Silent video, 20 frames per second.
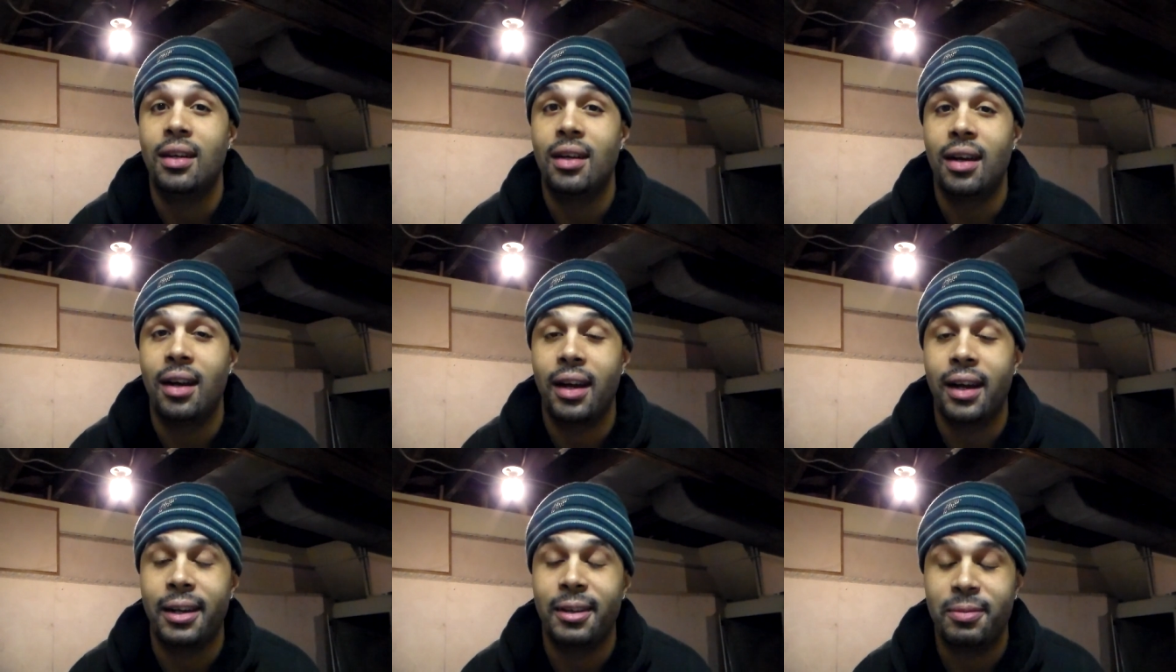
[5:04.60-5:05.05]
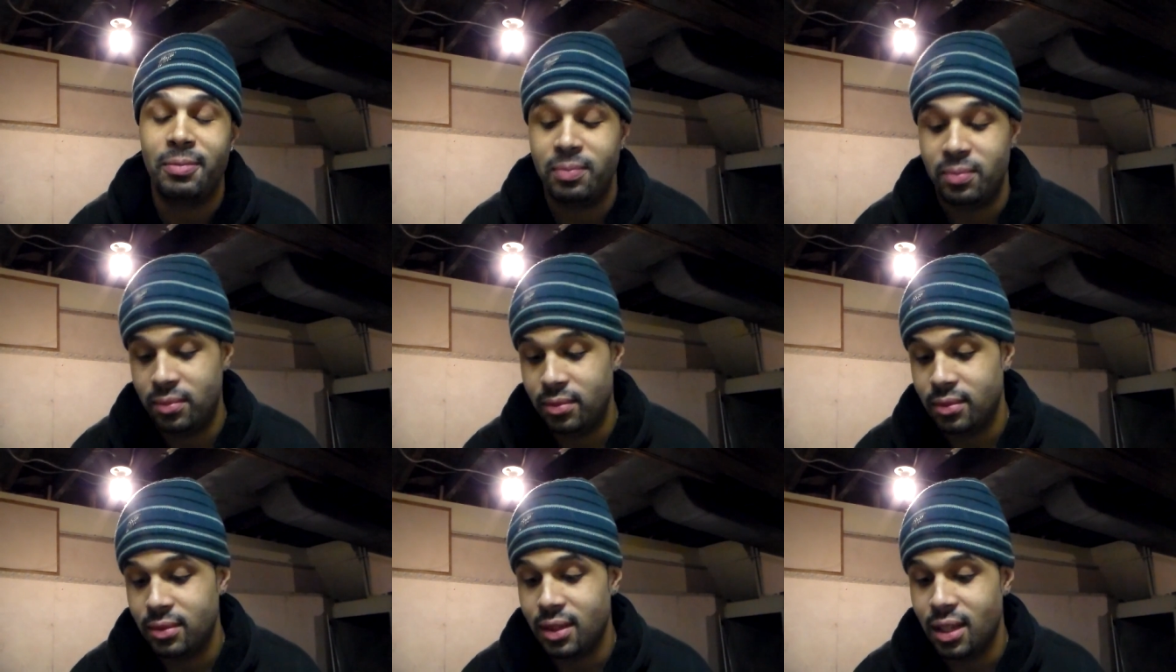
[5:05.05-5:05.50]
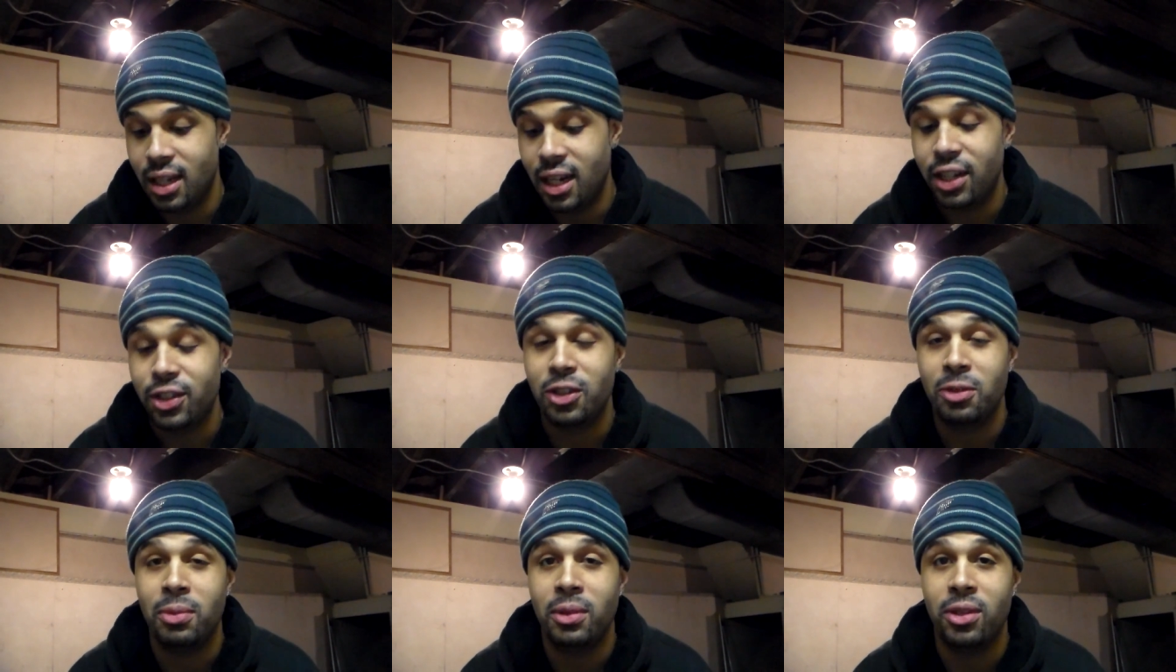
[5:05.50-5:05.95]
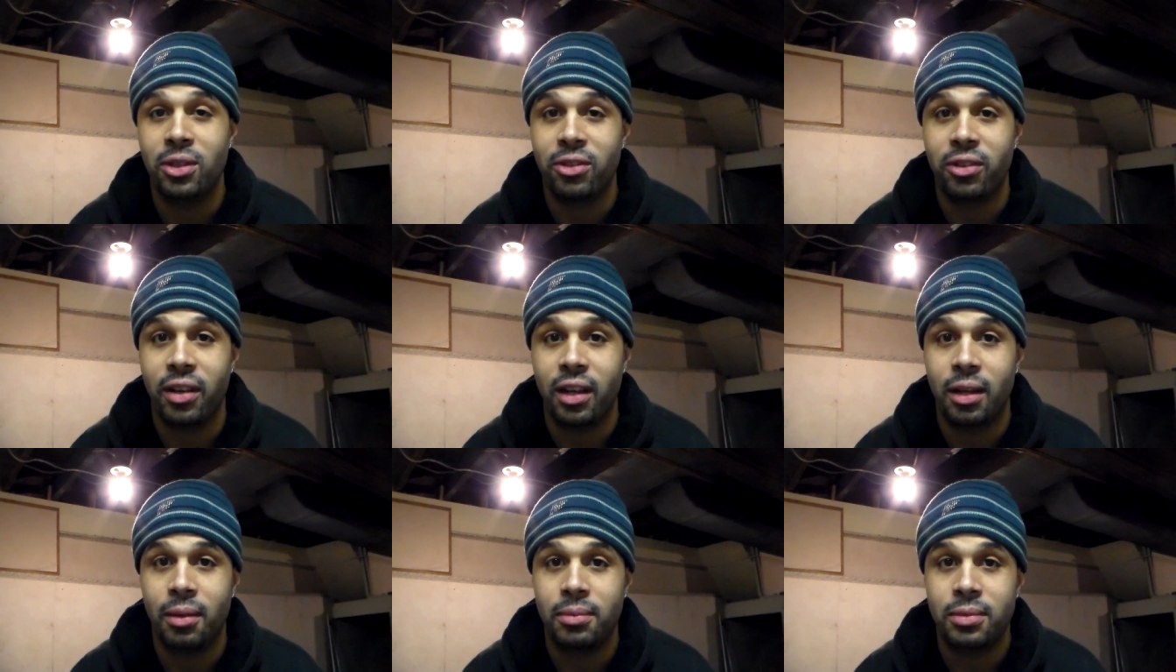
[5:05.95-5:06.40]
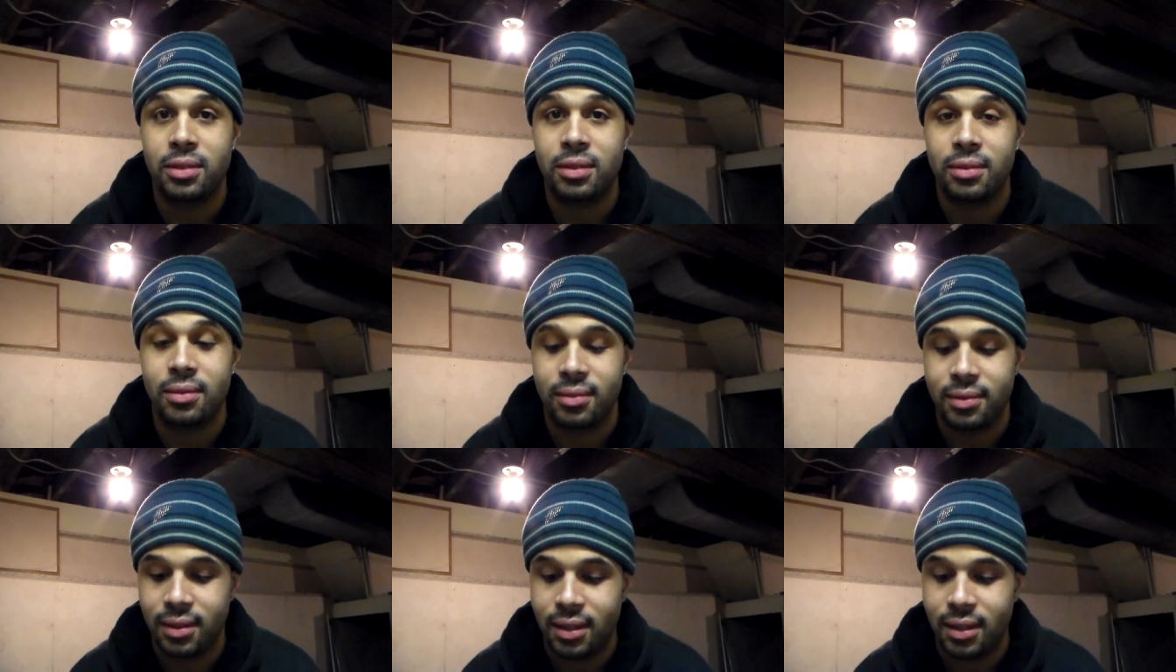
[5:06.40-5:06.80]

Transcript: All right, 100 milligrams.